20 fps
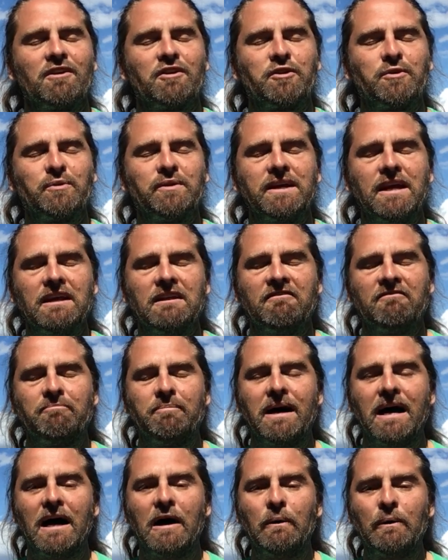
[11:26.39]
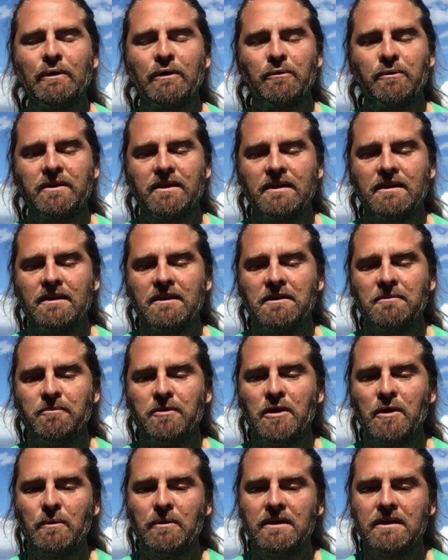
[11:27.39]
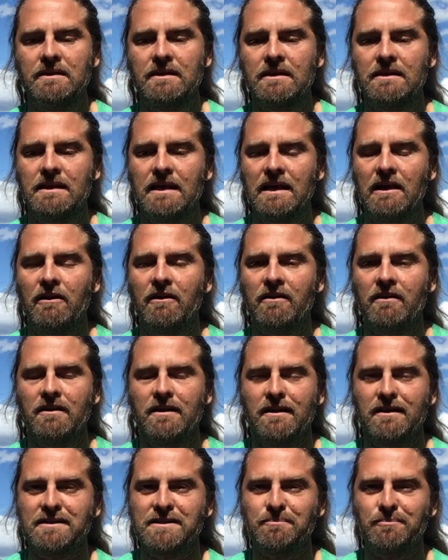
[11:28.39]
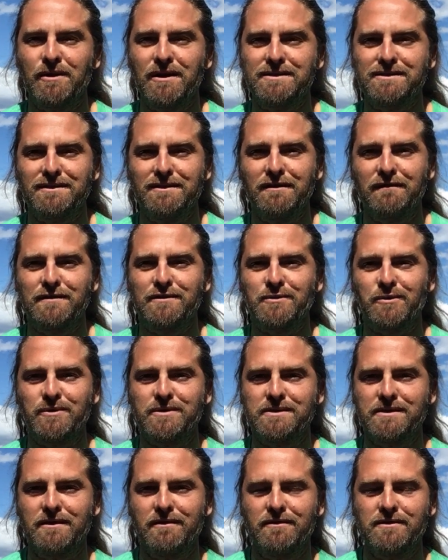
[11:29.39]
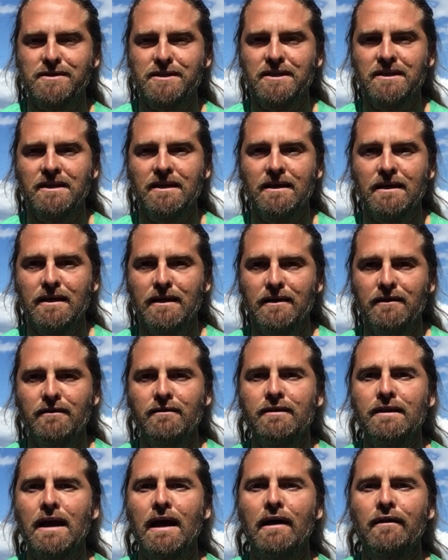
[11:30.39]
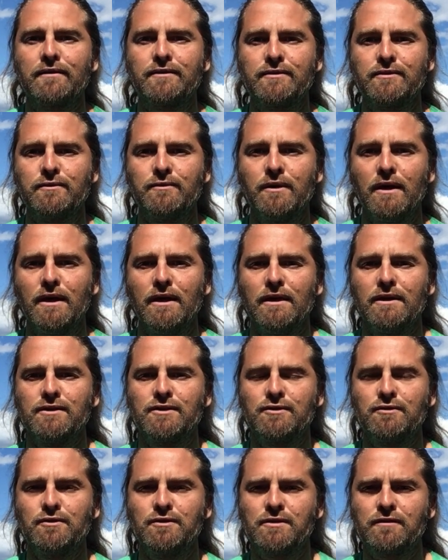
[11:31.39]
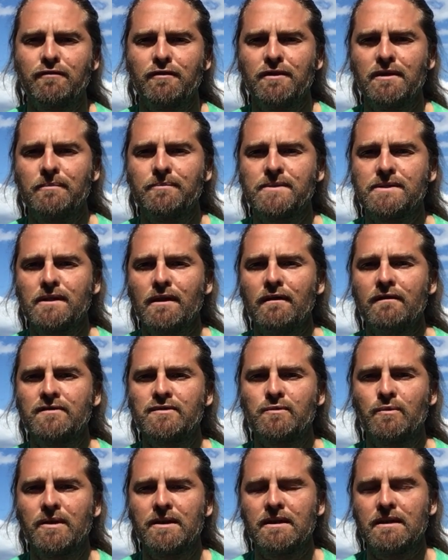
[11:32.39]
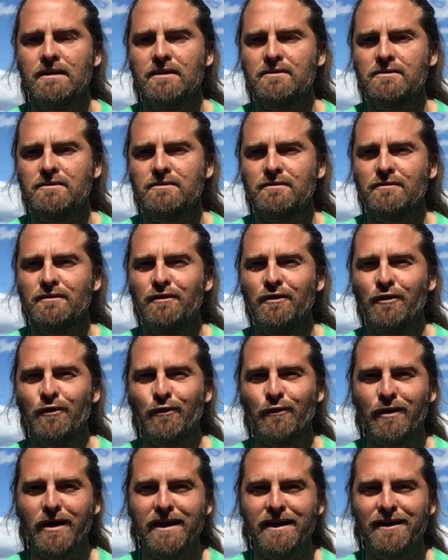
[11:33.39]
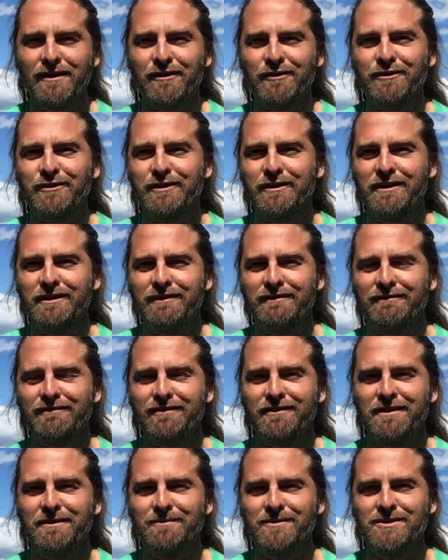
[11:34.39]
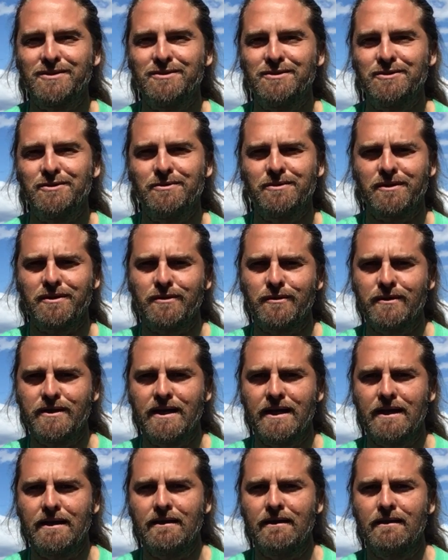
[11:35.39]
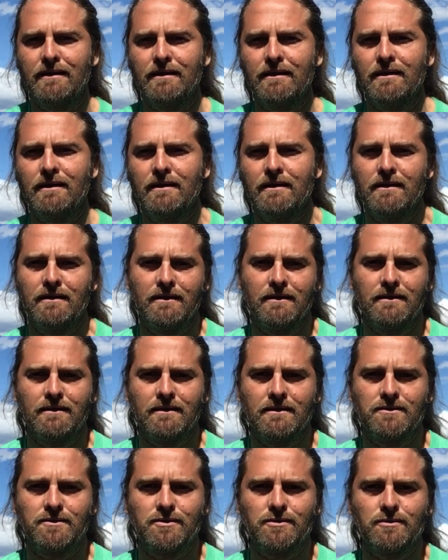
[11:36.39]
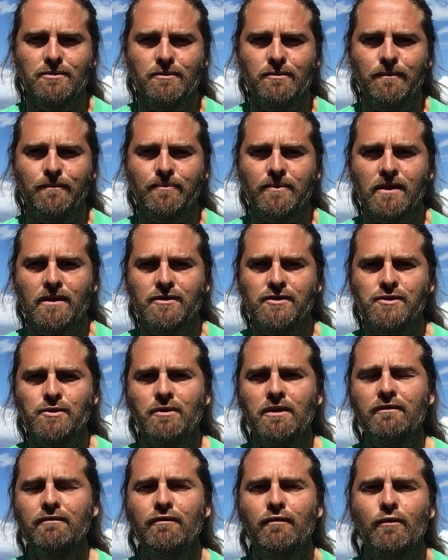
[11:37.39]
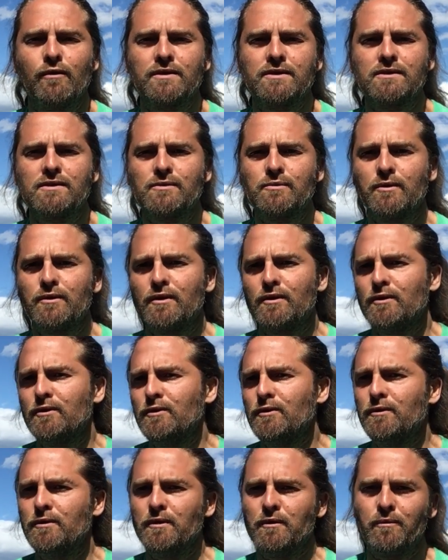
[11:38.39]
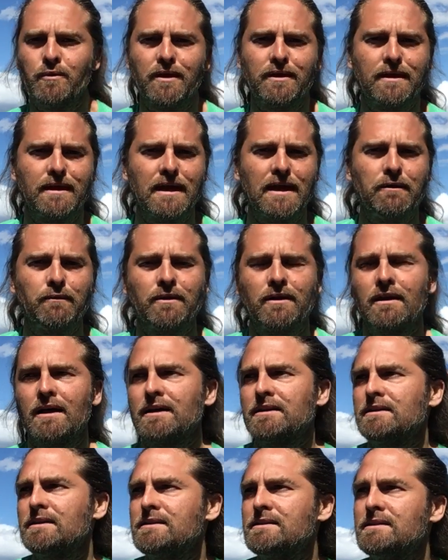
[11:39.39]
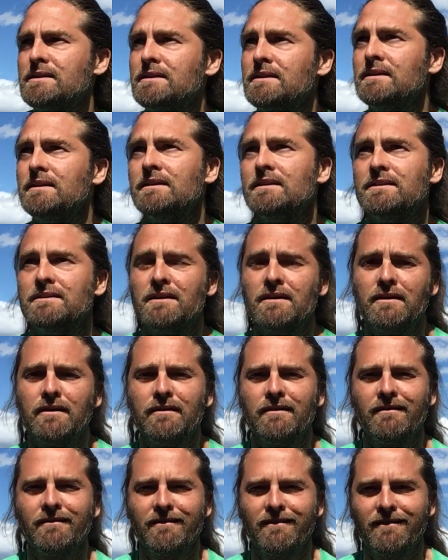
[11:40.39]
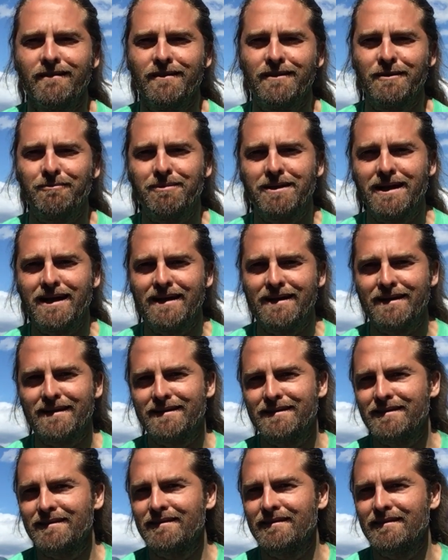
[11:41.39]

creative power within them, knowing that they are an expression of source energy, here now to choose for themselves what it is right and good for them to do and create, and to join forces with who and what they would like to see done on the planet,